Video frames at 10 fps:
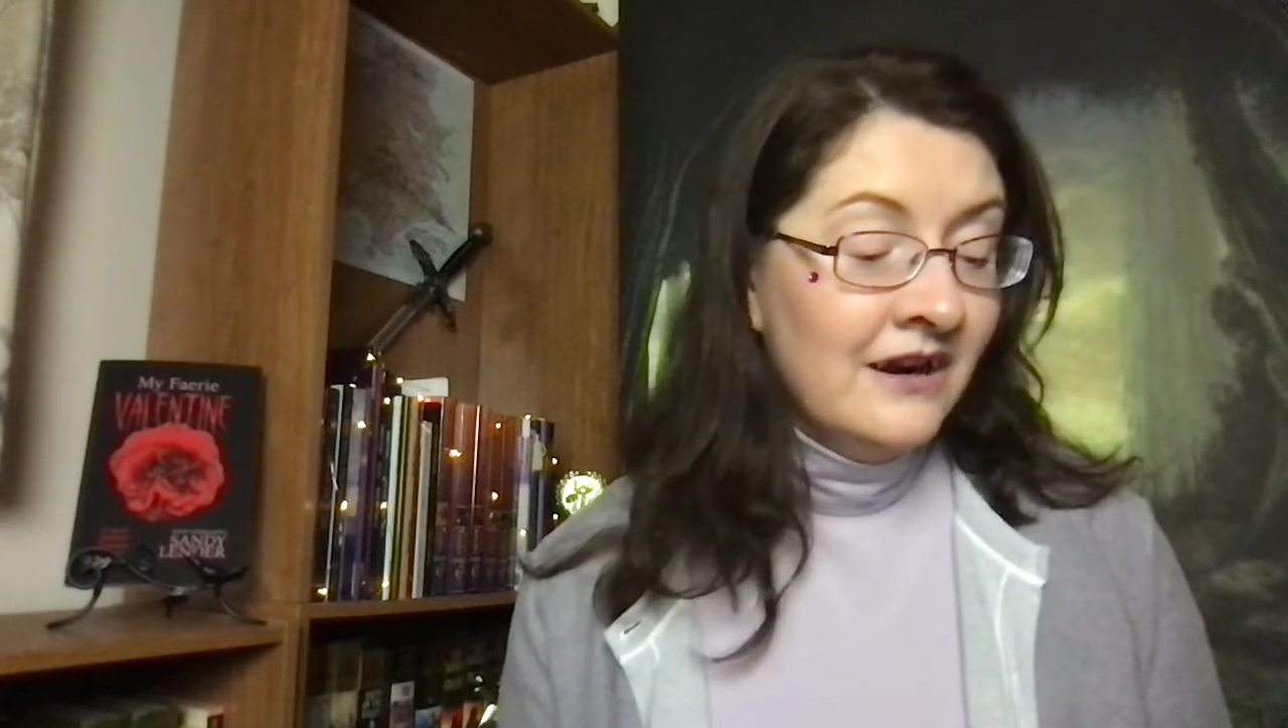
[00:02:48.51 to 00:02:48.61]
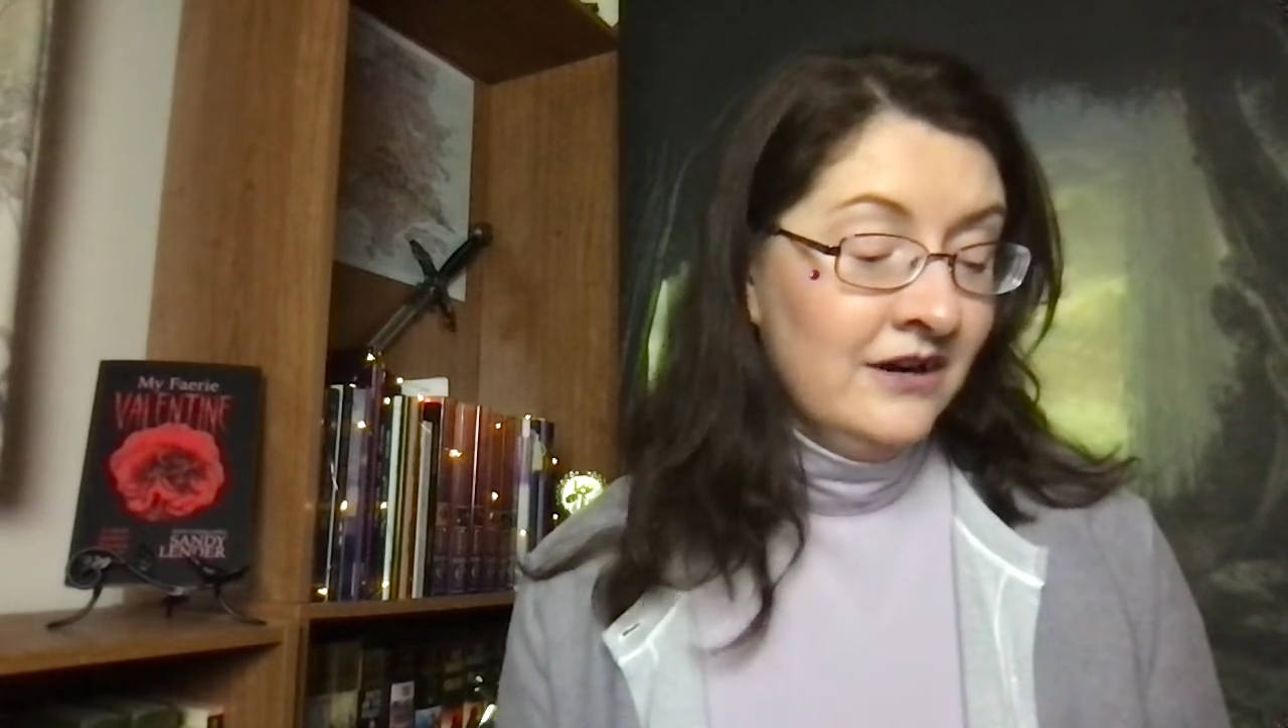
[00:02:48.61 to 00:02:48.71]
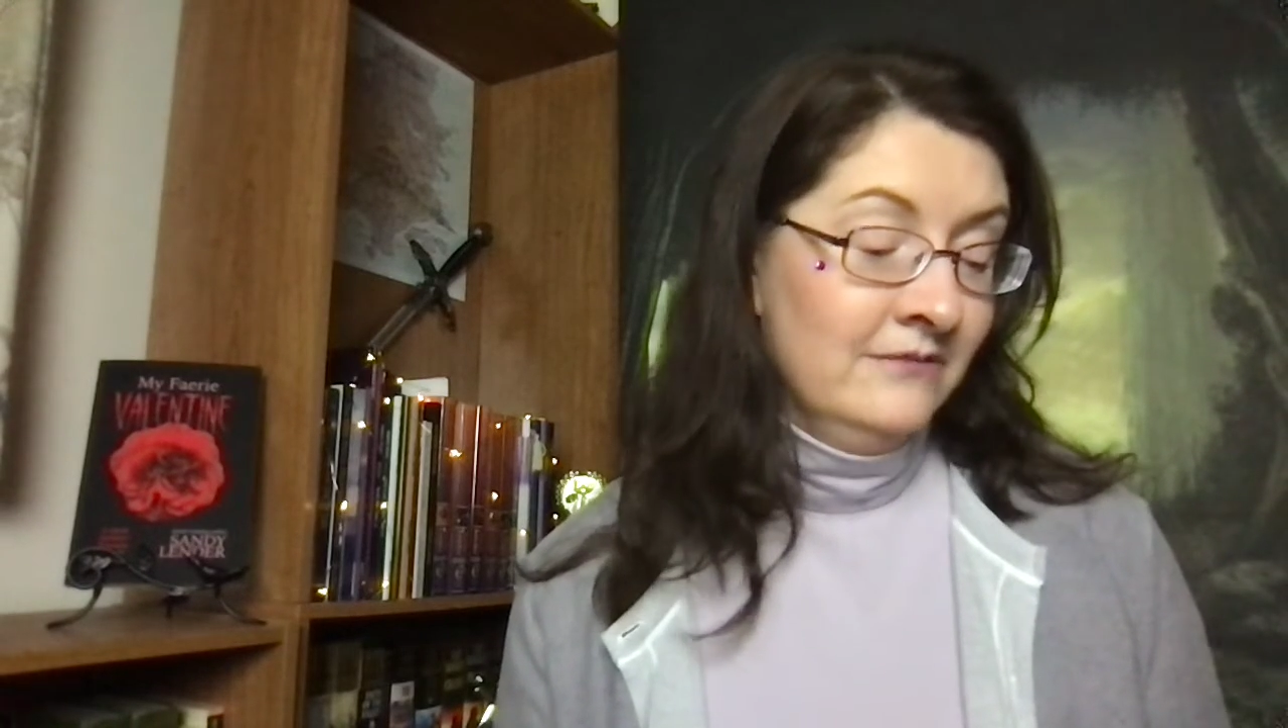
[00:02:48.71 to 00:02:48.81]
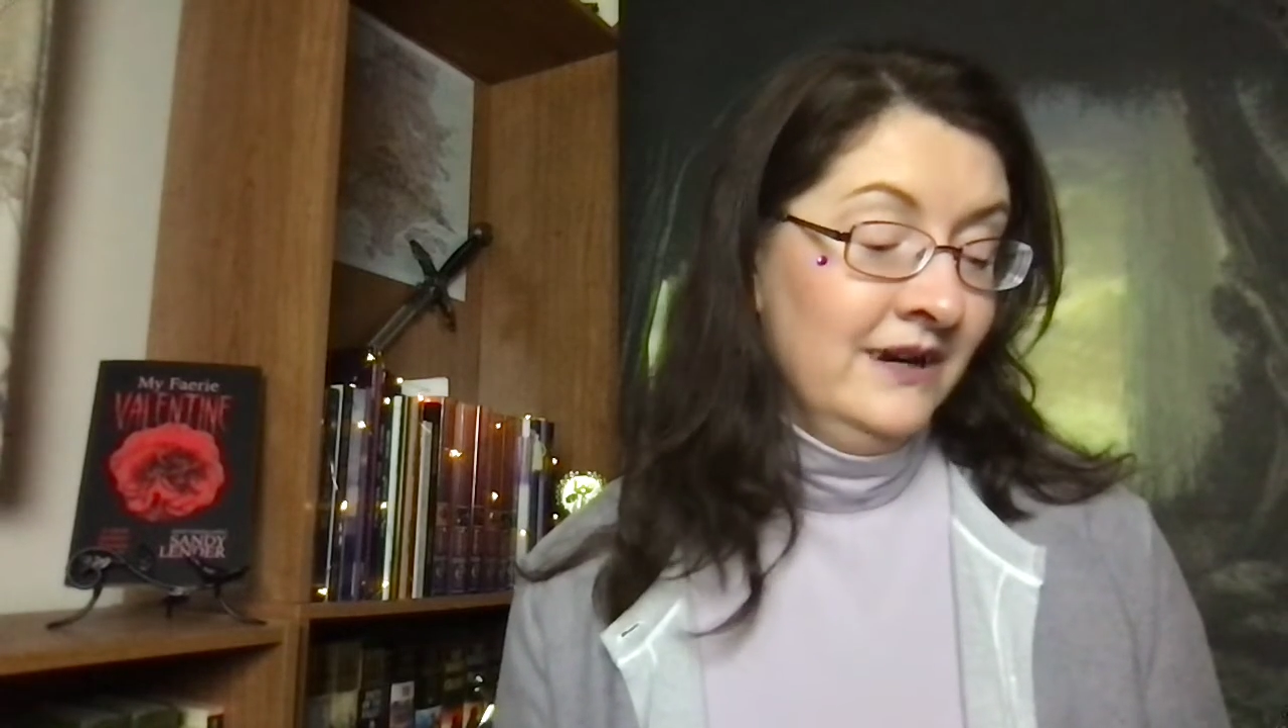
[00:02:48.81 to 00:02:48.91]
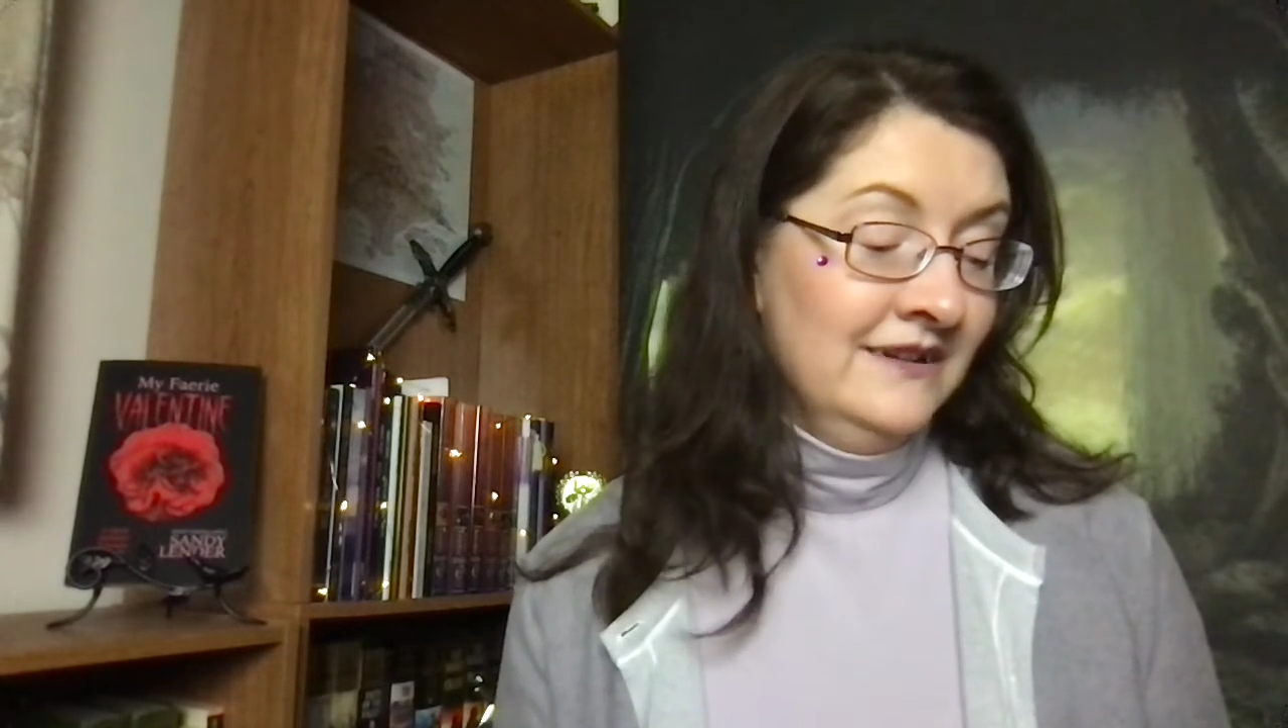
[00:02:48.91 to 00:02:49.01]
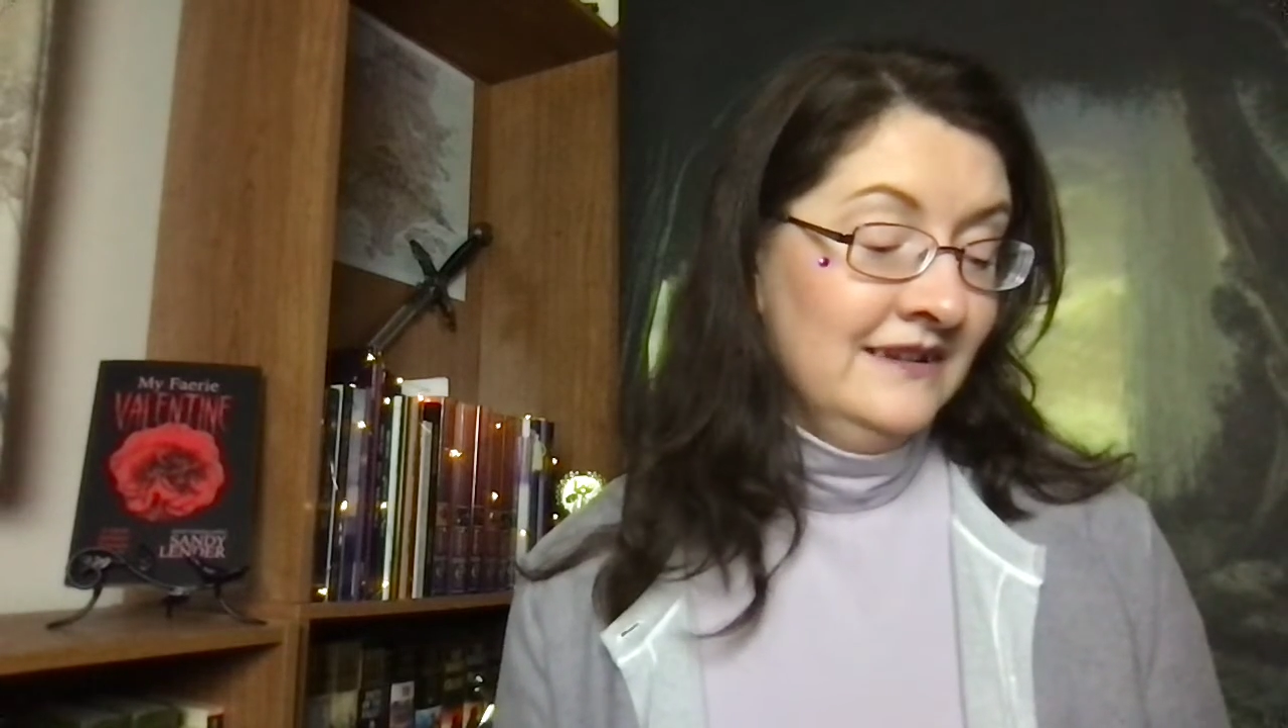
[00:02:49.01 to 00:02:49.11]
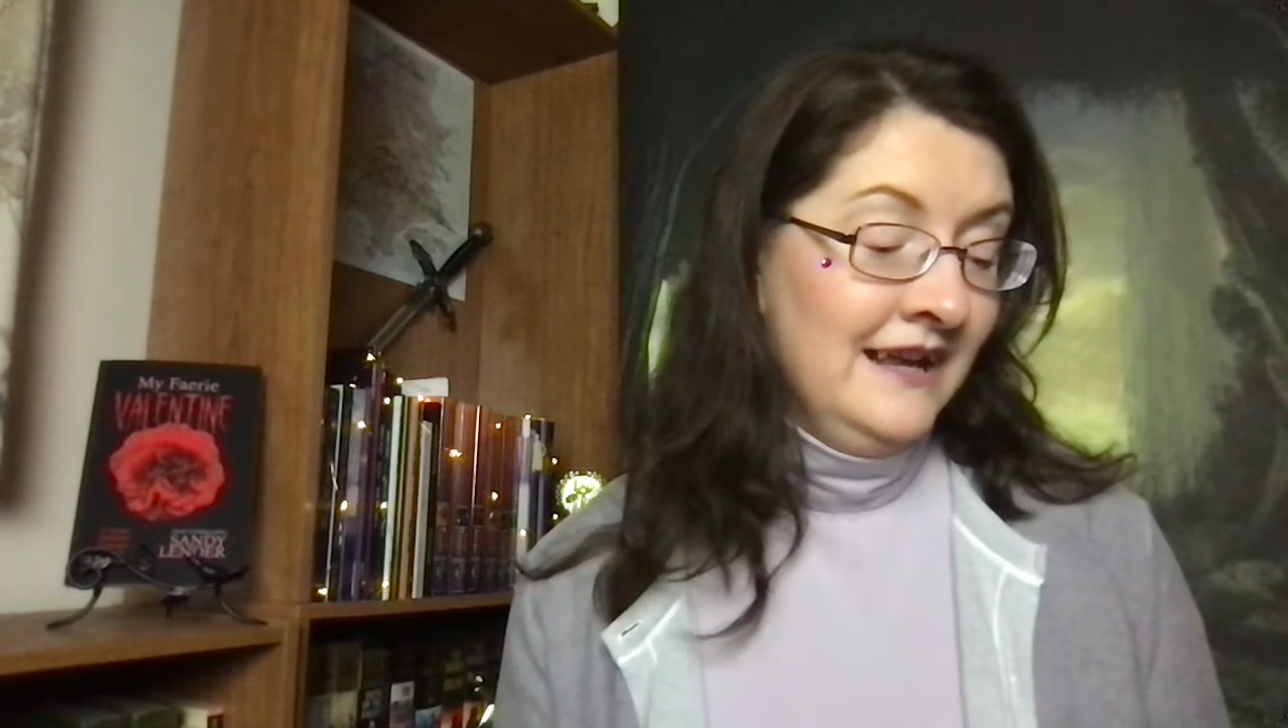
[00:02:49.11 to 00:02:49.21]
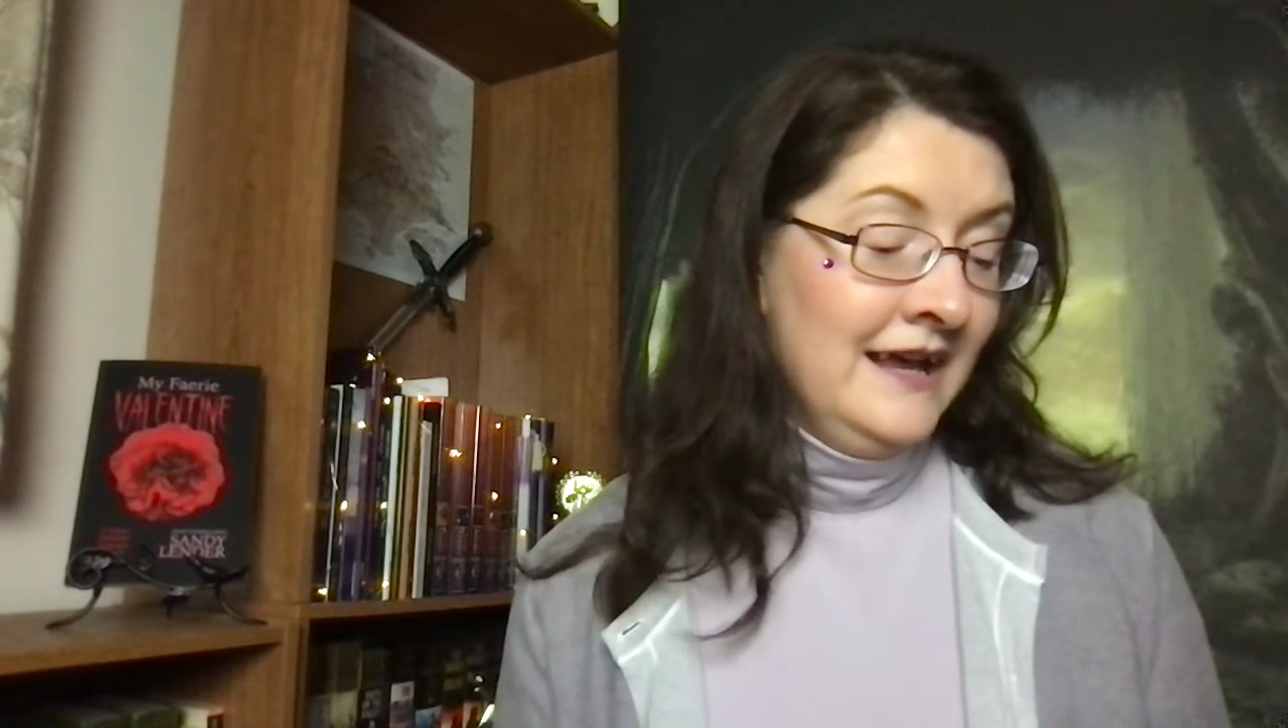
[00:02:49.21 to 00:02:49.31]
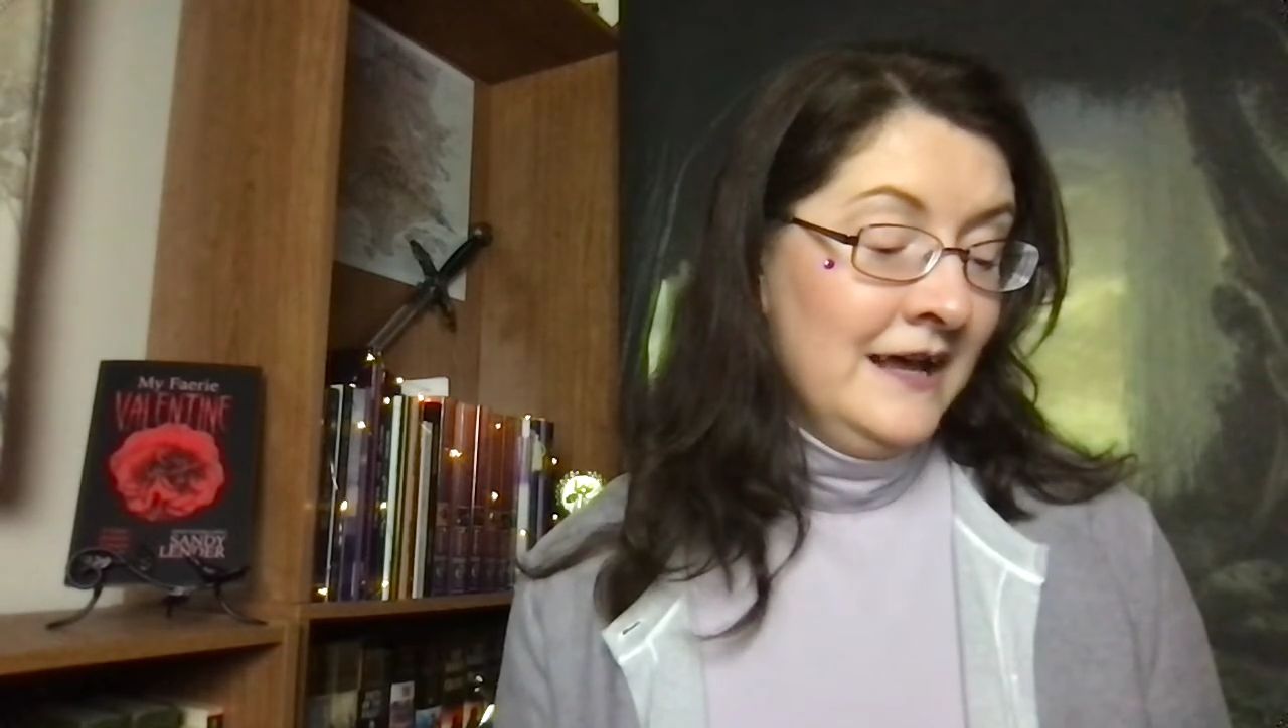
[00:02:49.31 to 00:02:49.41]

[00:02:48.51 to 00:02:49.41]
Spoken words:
heart rate.